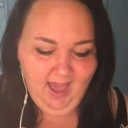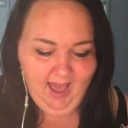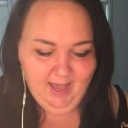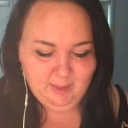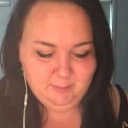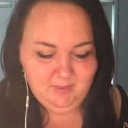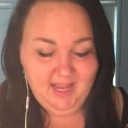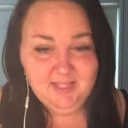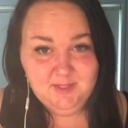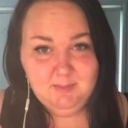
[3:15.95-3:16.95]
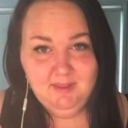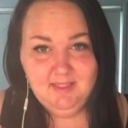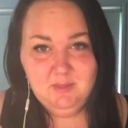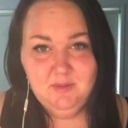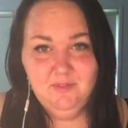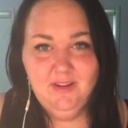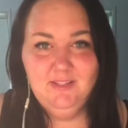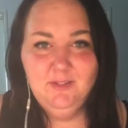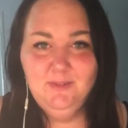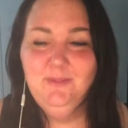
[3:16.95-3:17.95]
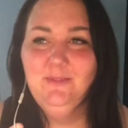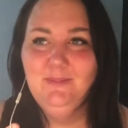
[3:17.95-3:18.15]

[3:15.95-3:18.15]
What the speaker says: I had to explain that to a friend who,